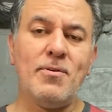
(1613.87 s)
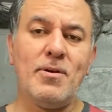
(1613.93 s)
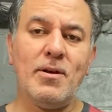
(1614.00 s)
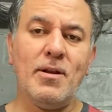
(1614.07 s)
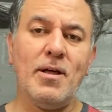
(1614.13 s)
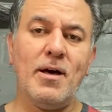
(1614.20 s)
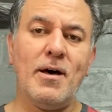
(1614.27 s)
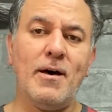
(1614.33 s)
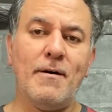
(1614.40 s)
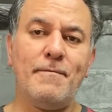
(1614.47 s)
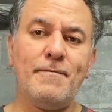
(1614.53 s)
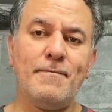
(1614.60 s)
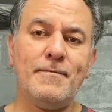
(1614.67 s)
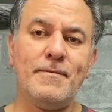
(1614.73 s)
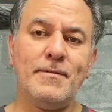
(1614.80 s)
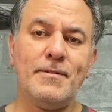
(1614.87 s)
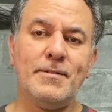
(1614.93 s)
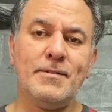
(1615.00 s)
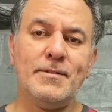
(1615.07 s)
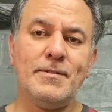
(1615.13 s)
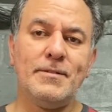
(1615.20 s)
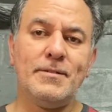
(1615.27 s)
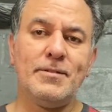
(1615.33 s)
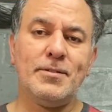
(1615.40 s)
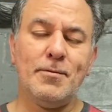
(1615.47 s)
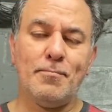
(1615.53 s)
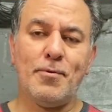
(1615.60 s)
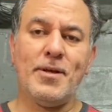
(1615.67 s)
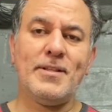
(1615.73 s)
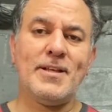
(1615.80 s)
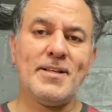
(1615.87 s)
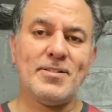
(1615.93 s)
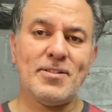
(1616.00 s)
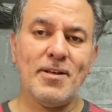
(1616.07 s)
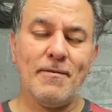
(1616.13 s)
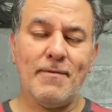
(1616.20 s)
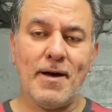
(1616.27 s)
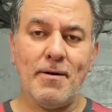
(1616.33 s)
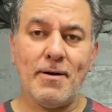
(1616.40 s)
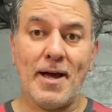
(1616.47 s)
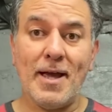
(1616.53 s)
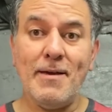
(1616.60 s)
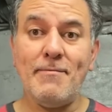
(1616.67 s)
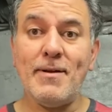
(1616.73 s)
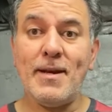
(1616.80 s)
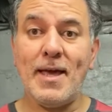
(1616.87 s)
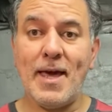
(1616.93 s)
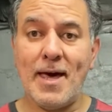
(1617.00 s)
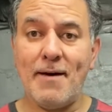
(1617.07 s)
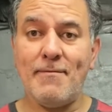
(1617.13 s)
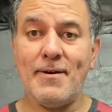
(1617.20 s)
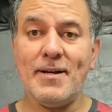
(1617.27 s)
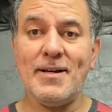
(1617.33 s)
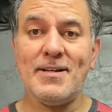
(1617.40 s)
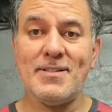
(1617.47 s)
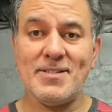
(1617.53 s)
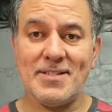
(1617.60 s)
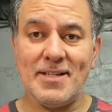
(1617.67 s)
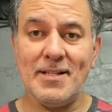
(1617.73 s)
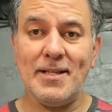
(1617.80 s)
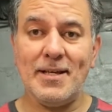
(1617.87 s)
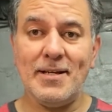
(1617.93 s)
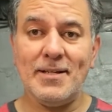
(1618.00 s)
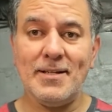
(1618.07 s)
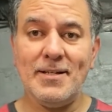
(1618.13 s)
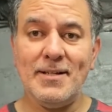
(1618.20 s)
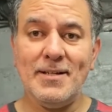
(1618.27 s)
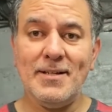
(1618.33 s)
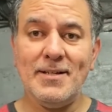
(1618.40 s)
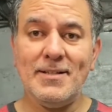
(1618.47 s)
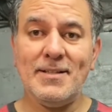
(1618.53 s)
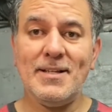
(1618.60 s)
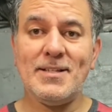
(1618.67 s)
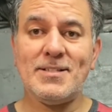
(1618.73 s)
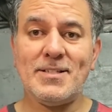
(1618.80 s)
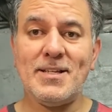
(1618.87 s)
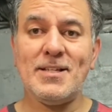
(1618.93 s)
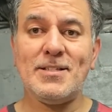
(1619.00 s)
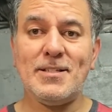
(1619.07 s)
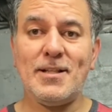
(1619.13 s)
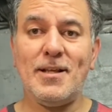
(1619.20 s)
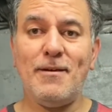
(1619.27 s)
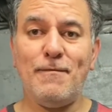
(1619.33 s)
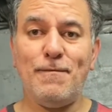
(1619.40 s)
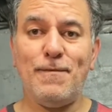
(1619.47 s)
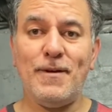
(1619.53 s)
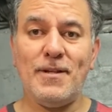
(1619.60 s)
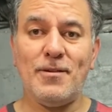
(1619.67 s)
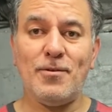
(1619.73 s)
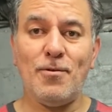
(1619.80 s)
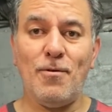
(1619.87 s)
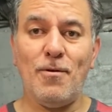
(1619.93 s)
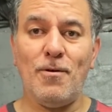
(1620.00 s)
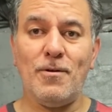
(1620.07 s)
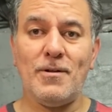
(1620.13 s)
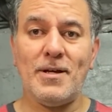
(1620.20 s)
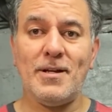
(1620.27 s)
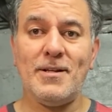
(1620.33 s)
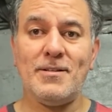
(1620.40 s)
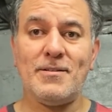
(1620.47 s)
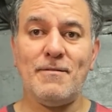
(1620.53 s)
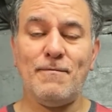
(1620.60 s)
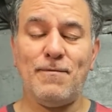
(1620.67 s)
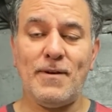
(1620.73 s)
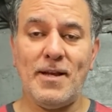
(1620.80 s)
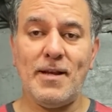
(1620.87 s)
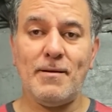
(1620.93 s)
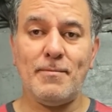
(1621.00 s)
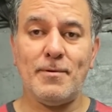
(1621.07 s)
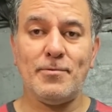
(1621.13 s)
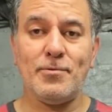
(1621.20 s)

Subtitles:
love to bring that stuff out. I even have a Godzilla that's 16 feet tall and it's inflatable.